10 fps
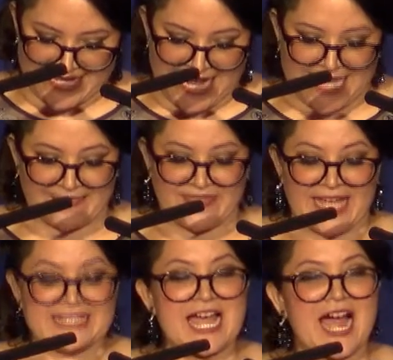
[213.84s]
And at
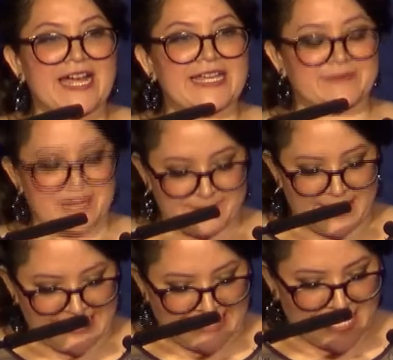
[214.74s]
that time,
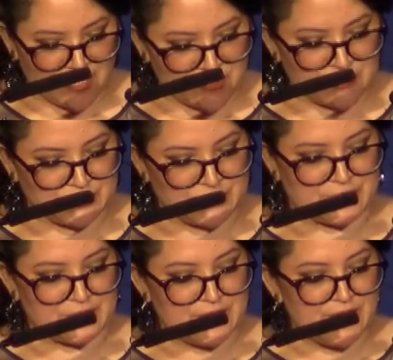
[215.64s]
my counselor